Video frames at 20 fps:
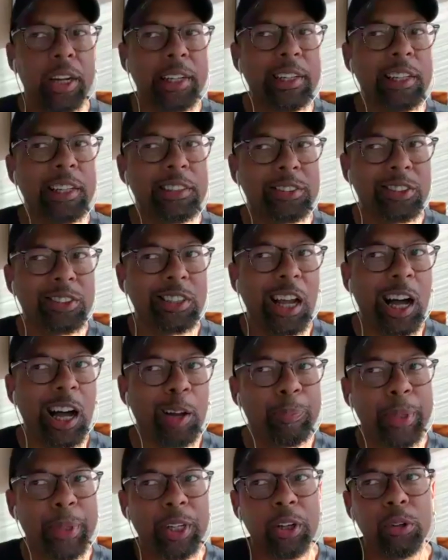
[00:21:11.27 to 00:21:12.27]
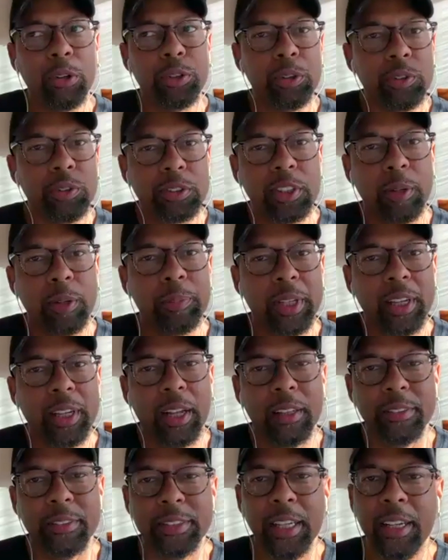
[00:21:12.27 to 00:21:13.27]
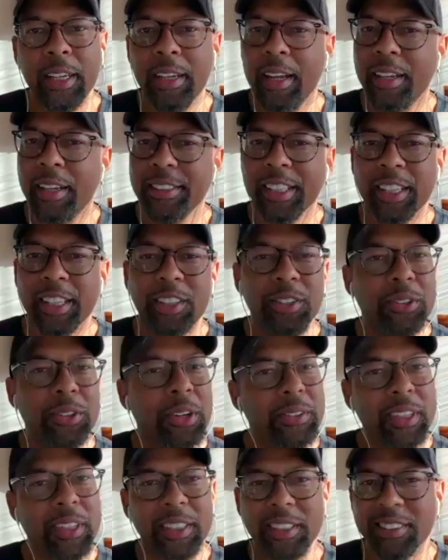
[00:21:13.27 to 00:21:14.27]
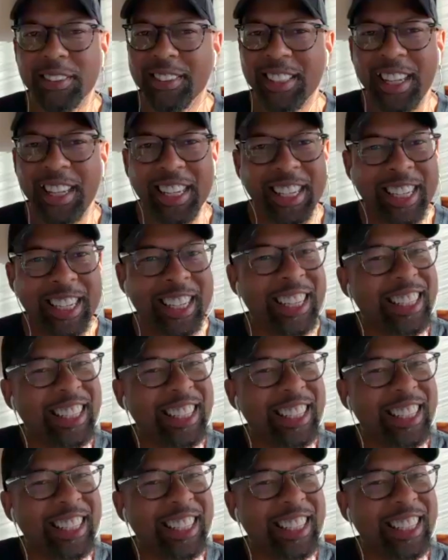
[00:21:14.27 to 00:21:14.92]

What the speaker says: and then stop and go do something else. I was like, you don't understand.